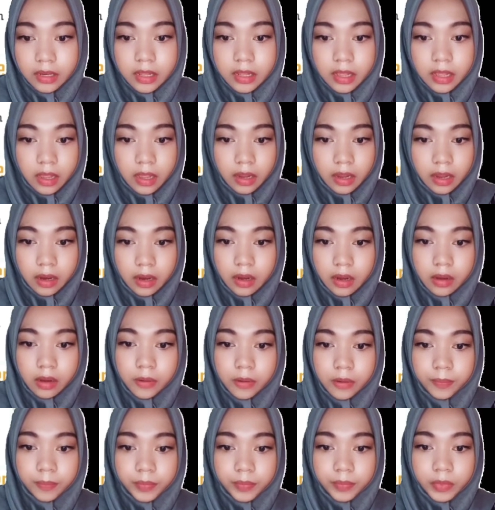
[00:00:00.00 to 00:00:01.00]
the air,
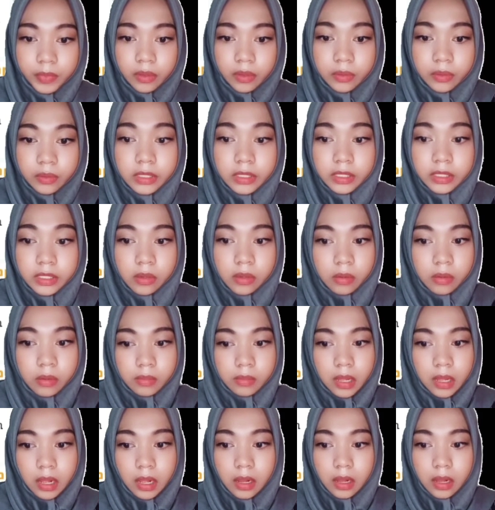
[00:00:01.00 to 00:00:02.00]
which is
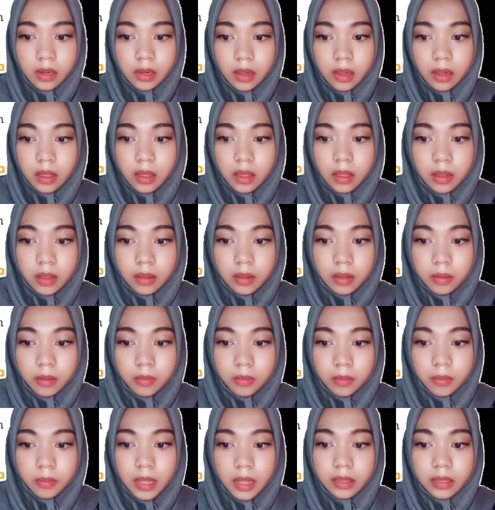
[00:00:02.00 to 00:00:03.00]
normal,
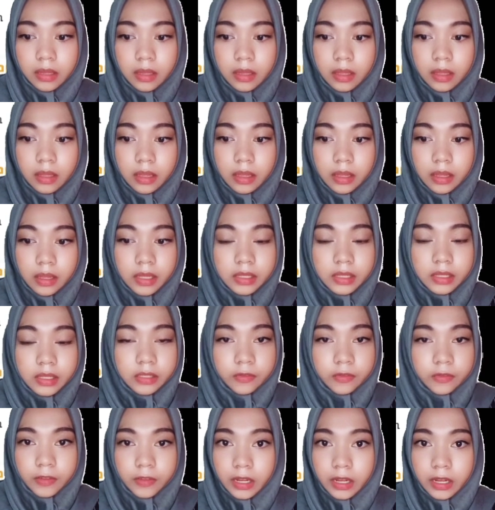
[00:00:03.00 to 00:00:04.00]
but it's
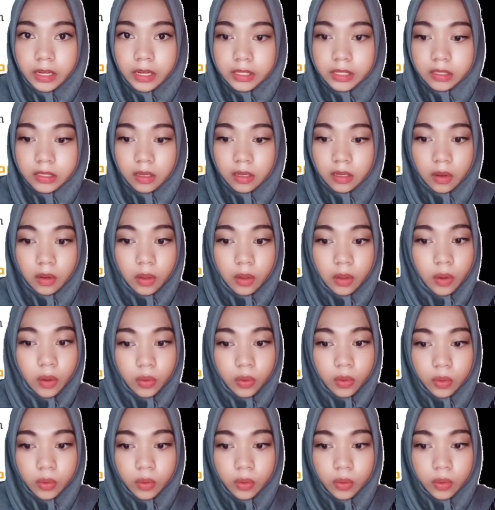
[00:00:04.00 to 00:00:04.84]
very slow